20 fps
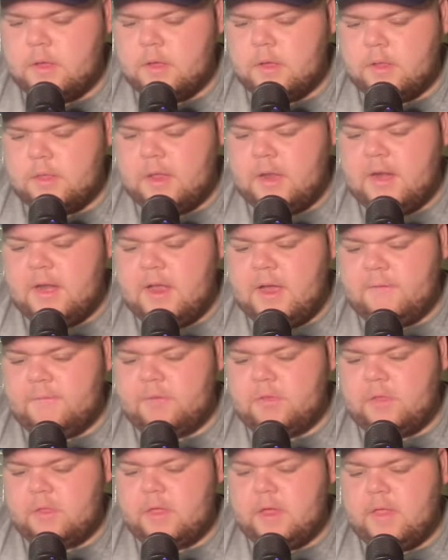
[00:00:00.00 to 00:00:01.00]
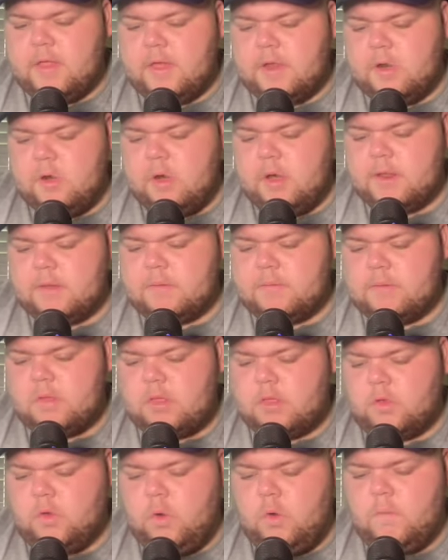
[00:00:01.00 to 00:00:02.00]
Saturday after Saturday night,
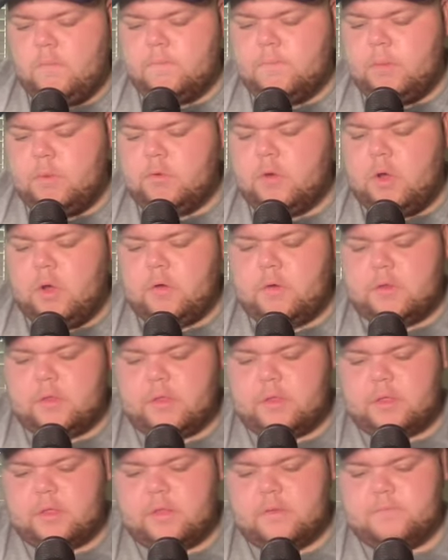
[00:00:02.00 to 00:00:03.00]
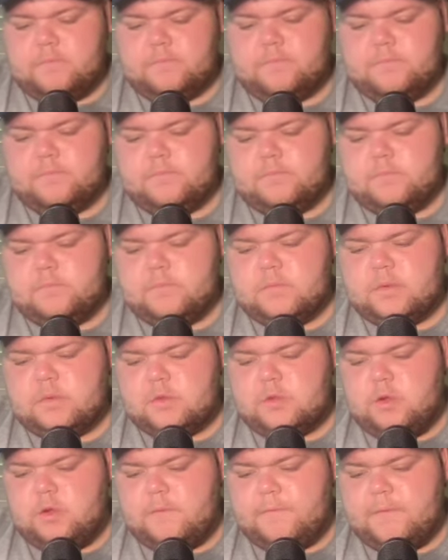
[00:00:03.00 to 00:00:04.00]
Storm Bulldogs.
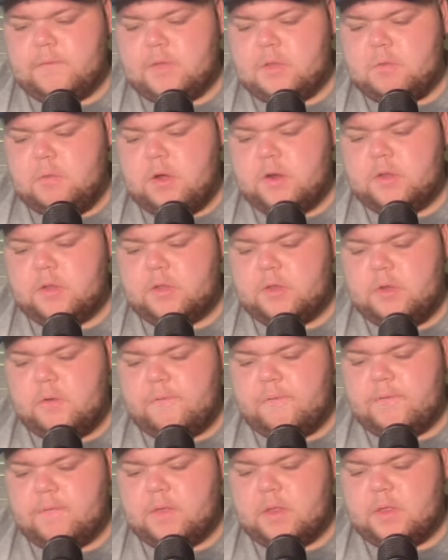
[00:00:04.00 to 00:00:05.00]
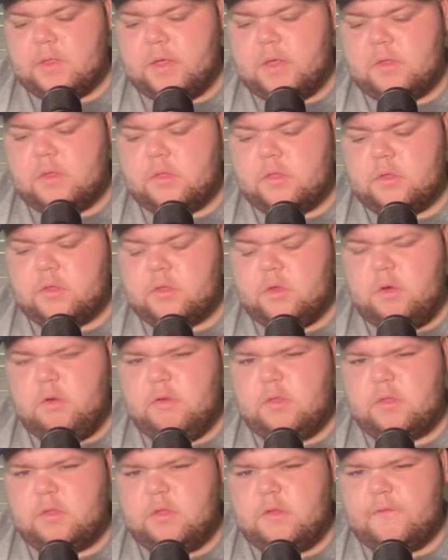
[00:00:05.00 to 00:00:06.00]
Dollar fifty one, two fifty six. The
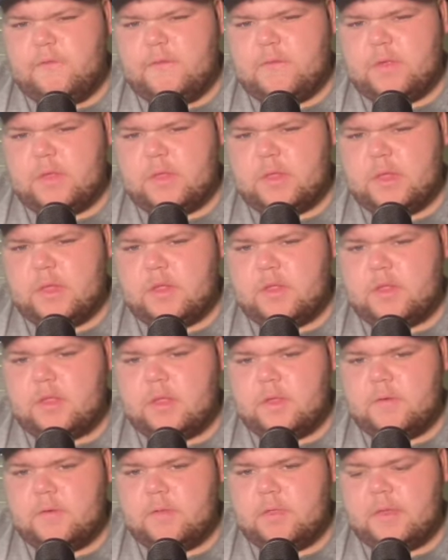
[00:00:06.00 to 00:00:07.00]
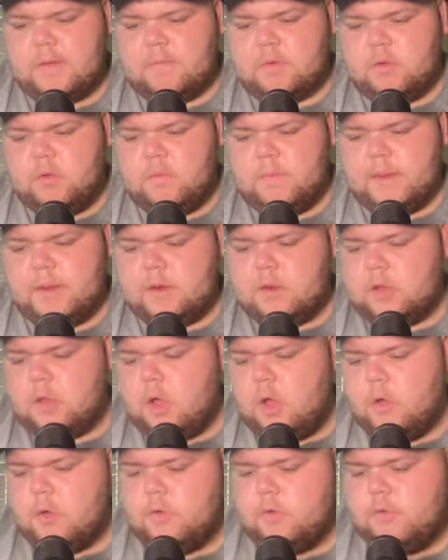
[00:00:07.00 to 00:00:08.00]
dogs two fifty six seems a little bit
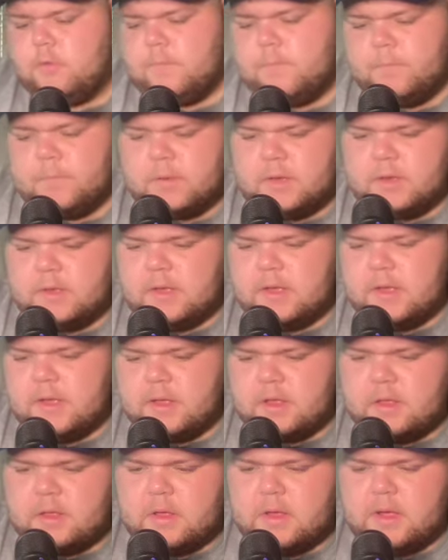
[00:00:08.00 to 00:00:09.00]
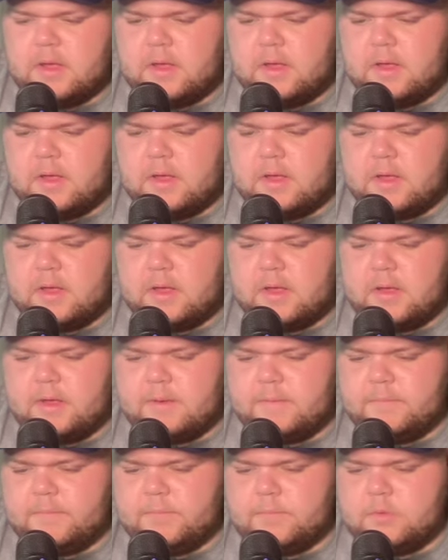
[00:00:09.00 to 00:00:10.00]
low.
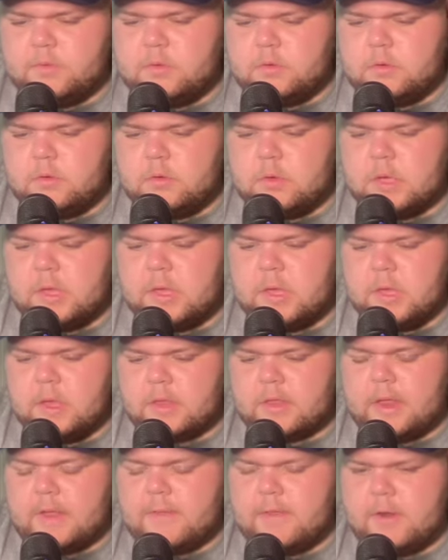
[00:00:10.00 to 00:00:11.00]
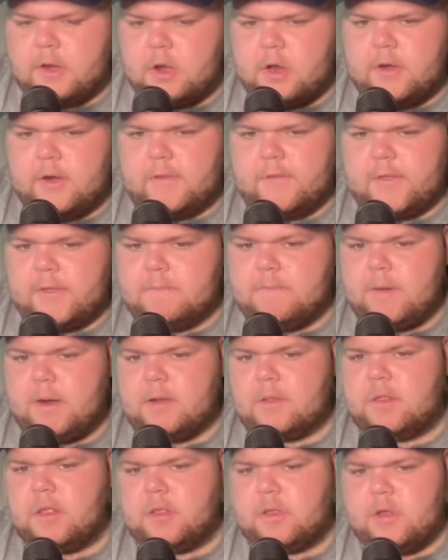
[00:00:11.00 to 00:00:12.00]
Um, saying that I don't think
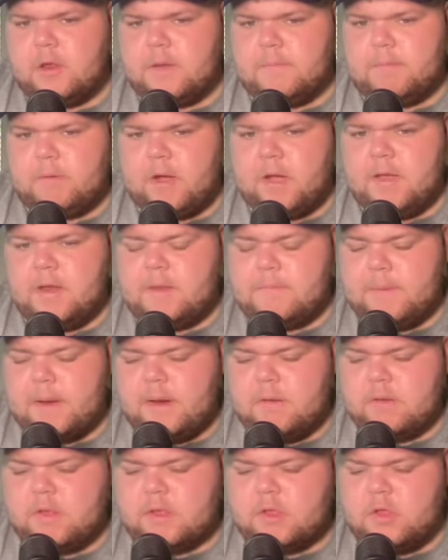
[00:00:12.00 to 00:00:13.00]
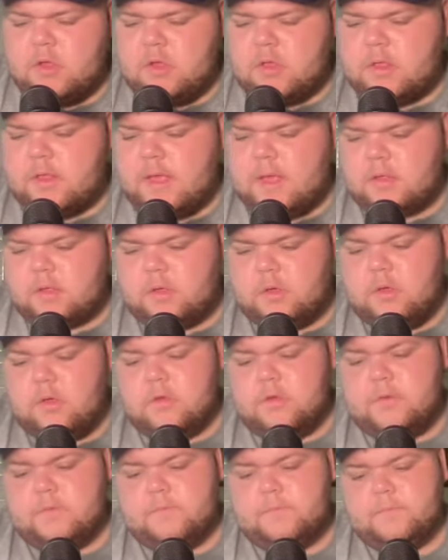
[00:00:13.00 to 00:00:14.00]
Munster's going to play, and apparently Hughes is out
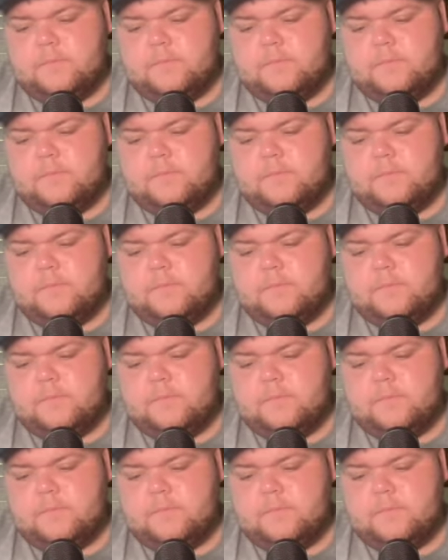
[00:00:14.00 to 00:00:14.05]
too.